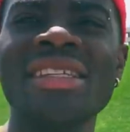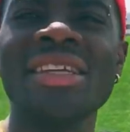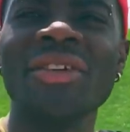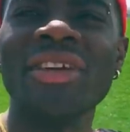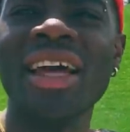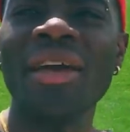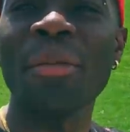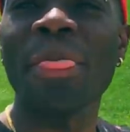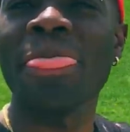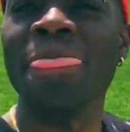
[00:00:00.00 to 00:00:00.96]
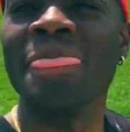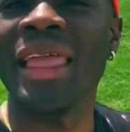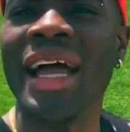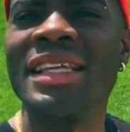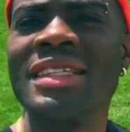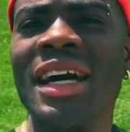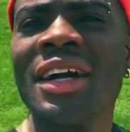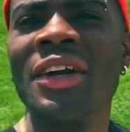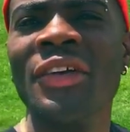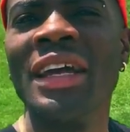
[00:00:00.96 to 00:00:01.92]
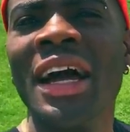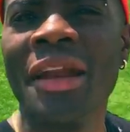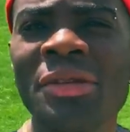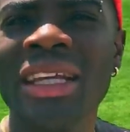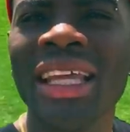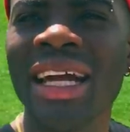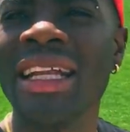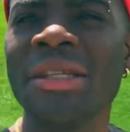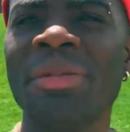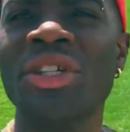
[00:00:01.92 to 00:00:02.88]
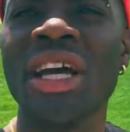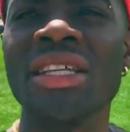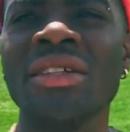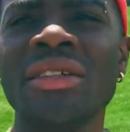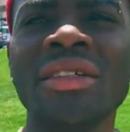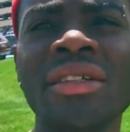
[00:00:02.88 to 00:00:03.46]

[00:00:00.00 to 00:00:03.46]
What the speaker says: the scene there? Nice and green. I'm sure I take a next picture here, so.